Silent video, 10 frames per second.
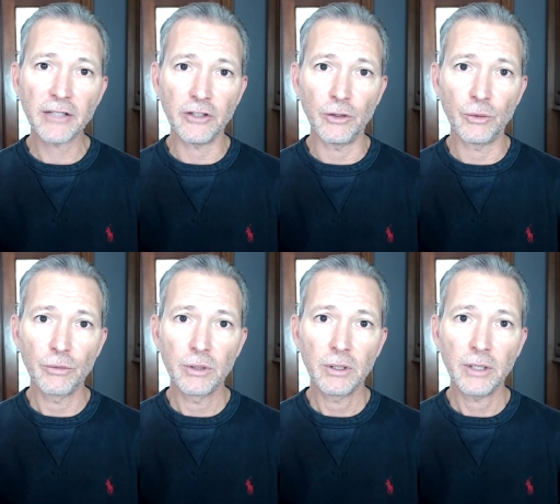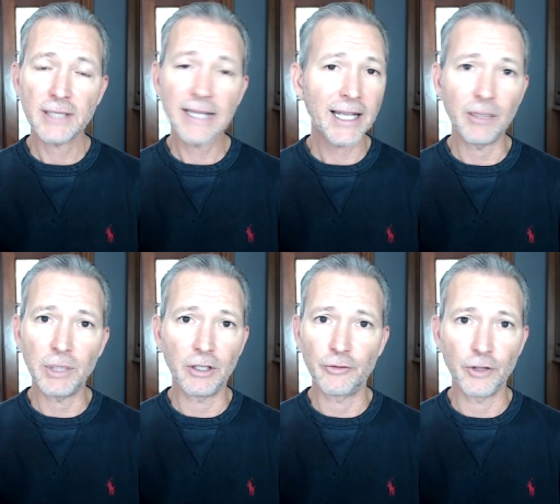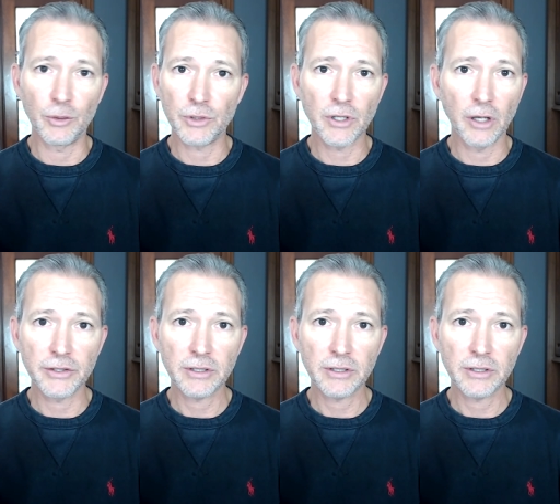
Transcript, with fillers: to you, it's not gonna be good for your results